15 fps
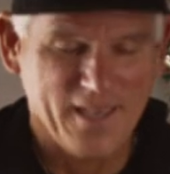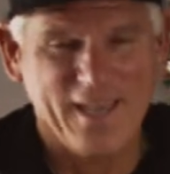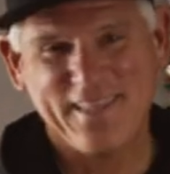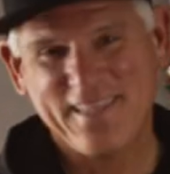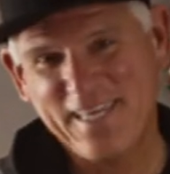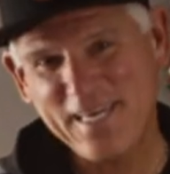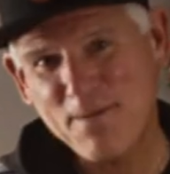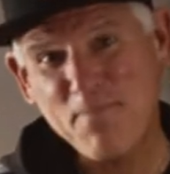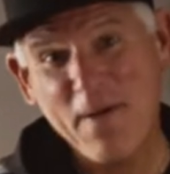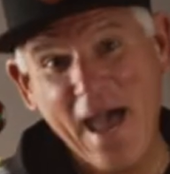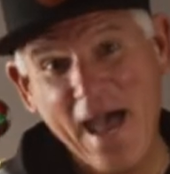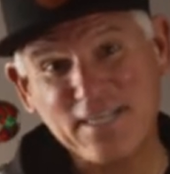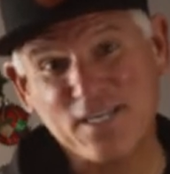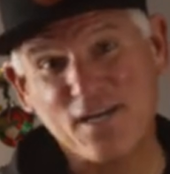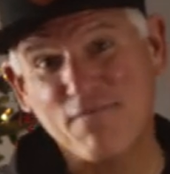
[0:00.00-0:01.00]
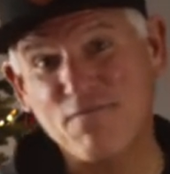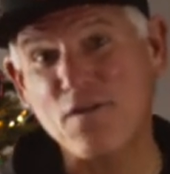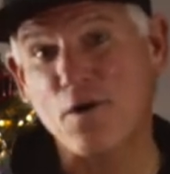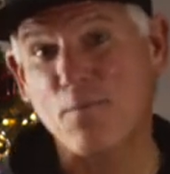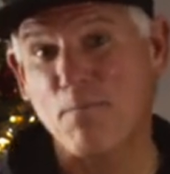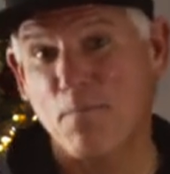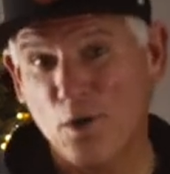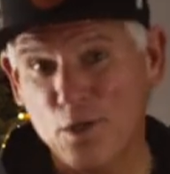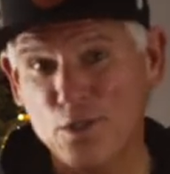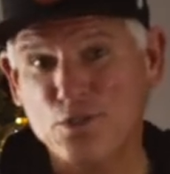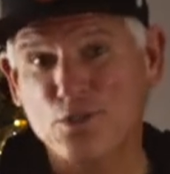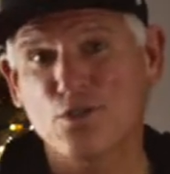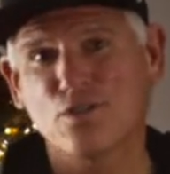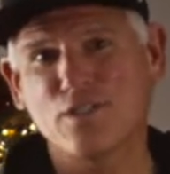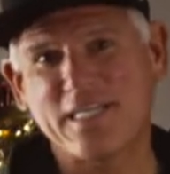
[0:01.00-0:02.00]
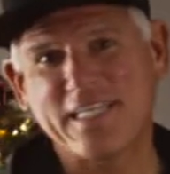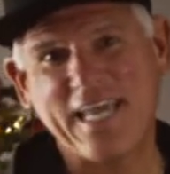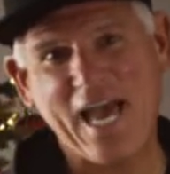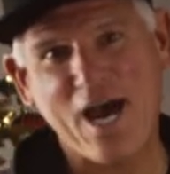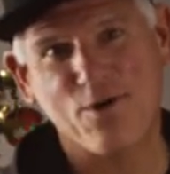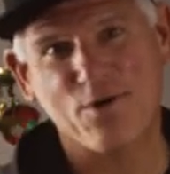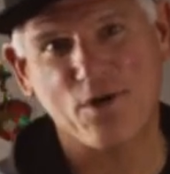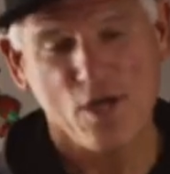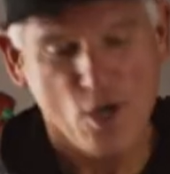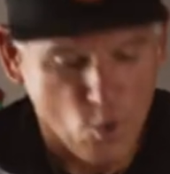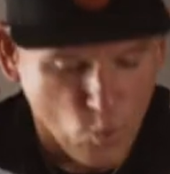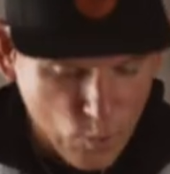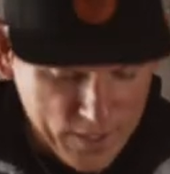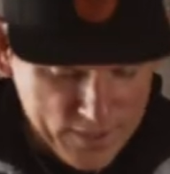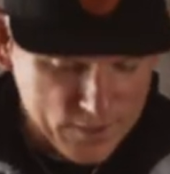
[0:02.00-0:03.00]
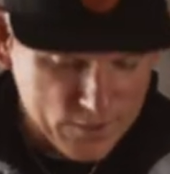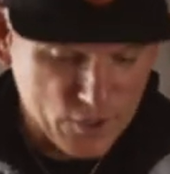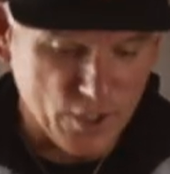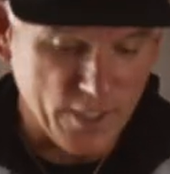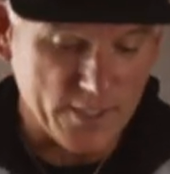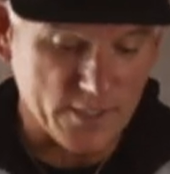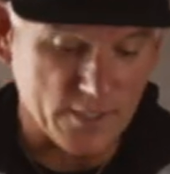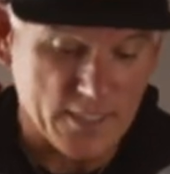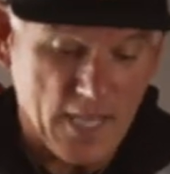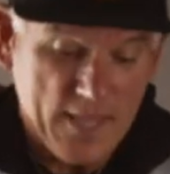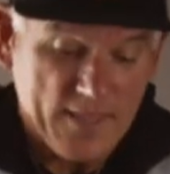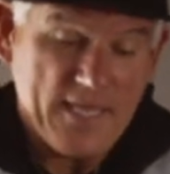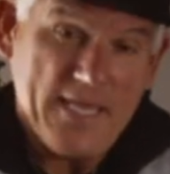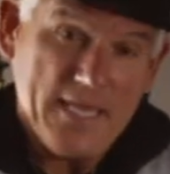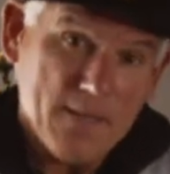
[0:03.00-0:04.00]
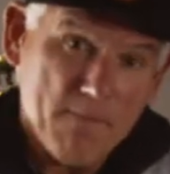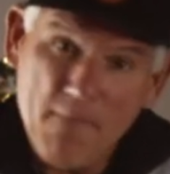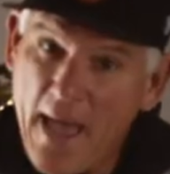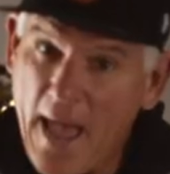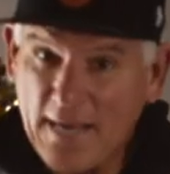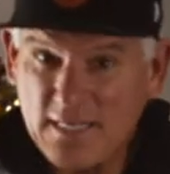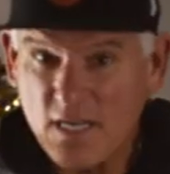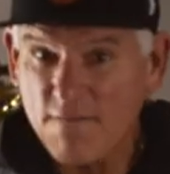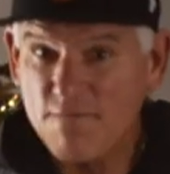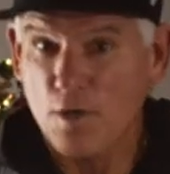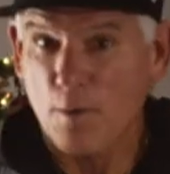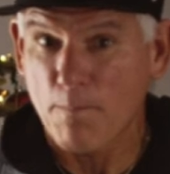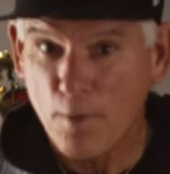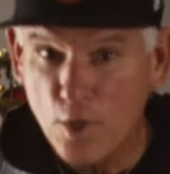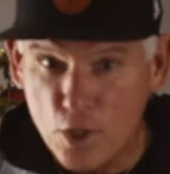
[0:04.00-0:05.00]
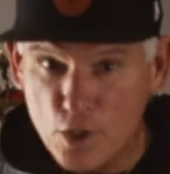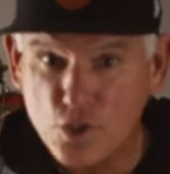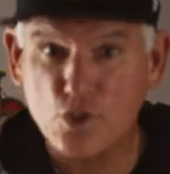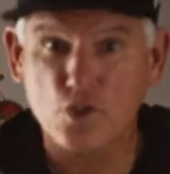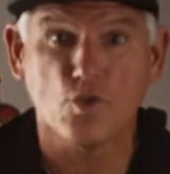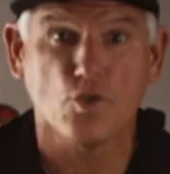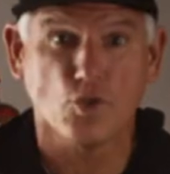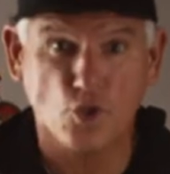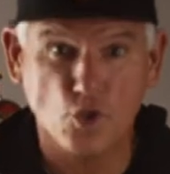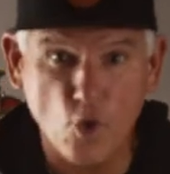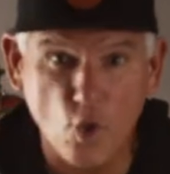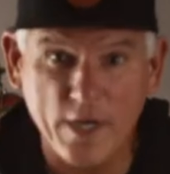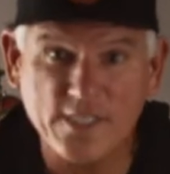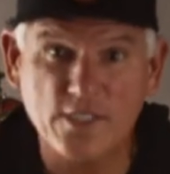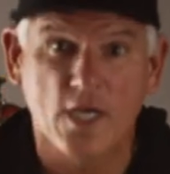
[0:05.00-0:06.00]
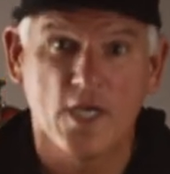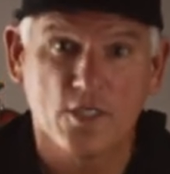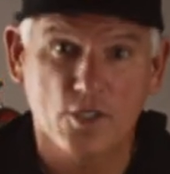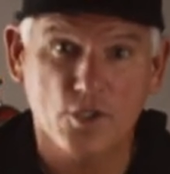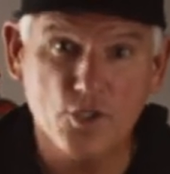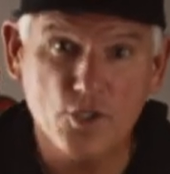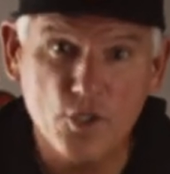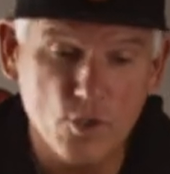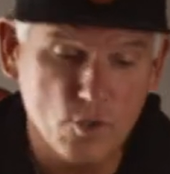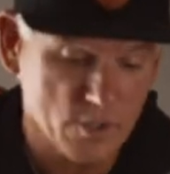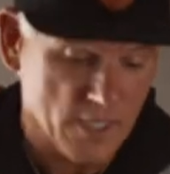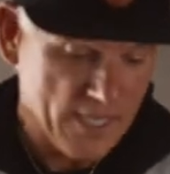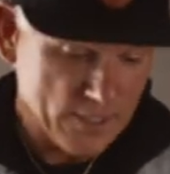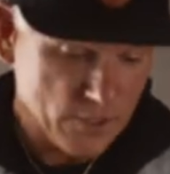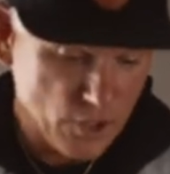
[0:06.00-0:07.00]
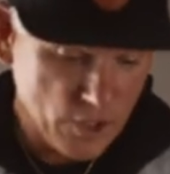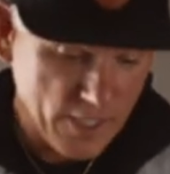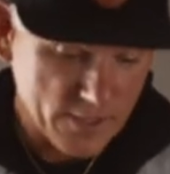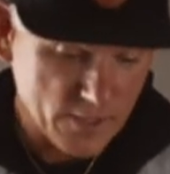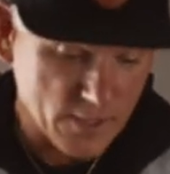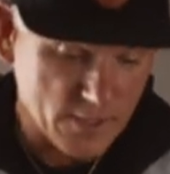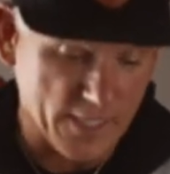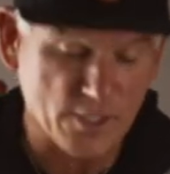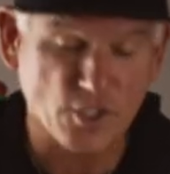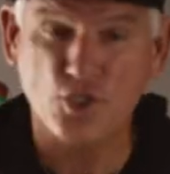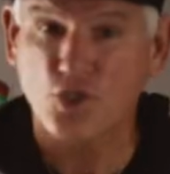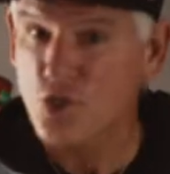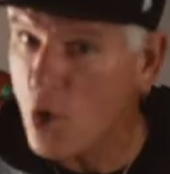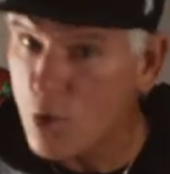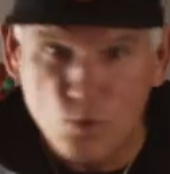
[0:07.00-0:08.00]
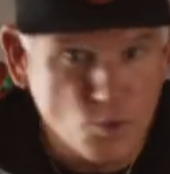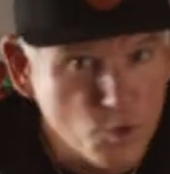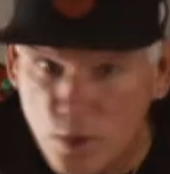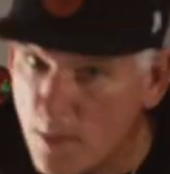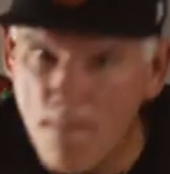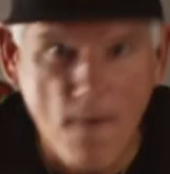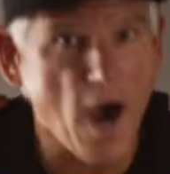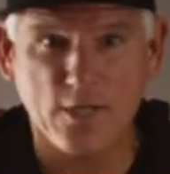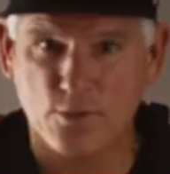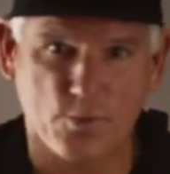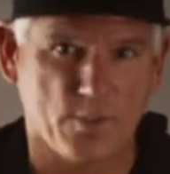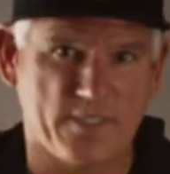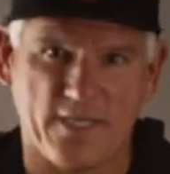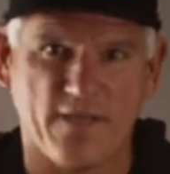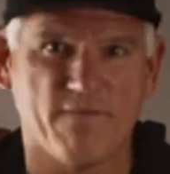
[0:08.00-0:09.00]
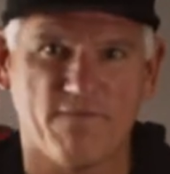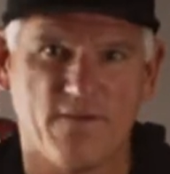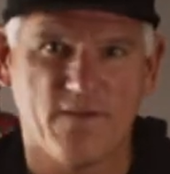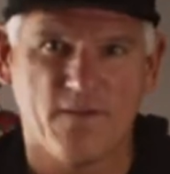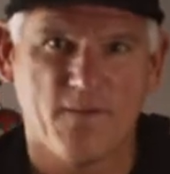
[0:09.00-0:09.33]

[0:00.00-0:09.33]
And the impact of their personal encounter with Jesus, the impact of their personal choice to choose Jesus is so demonstrative